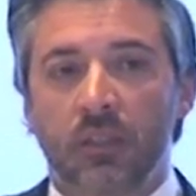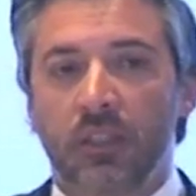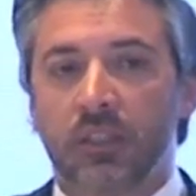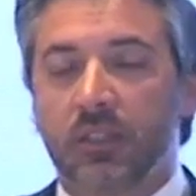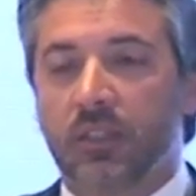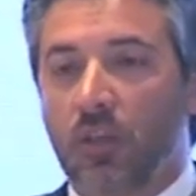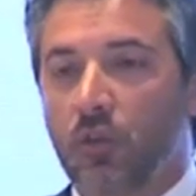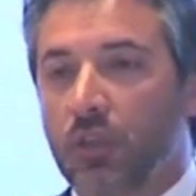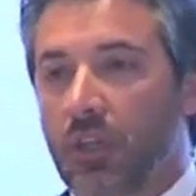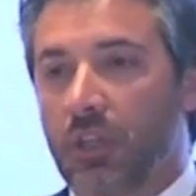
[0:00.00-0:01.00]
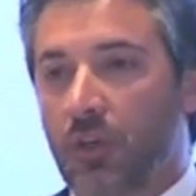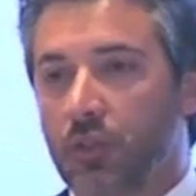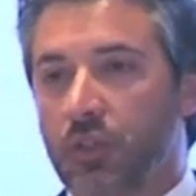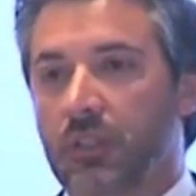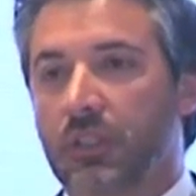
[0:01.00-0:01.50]
This social
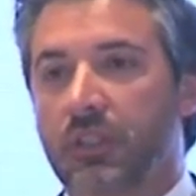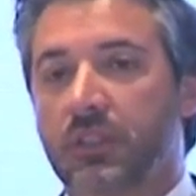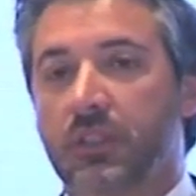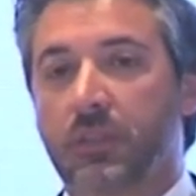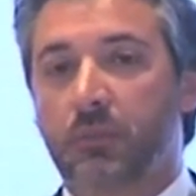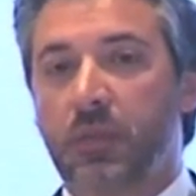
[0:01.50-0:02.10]
notion that